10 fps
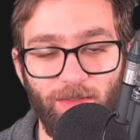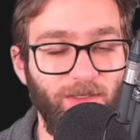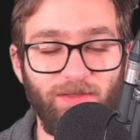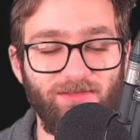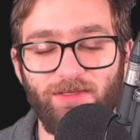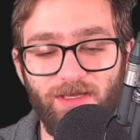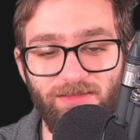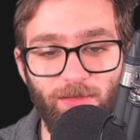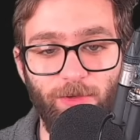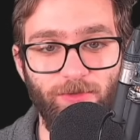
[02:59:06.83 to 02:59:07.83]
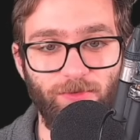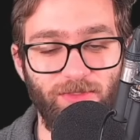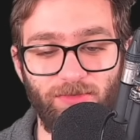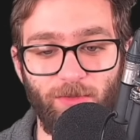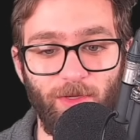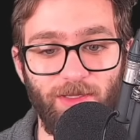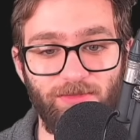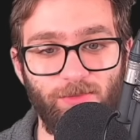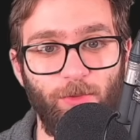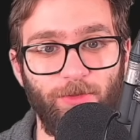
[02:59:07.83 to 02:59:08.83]
in this case, the PostgreSQL
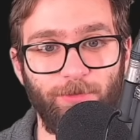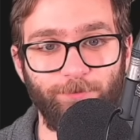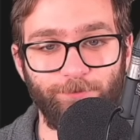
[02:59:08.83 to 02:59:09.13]
exporter,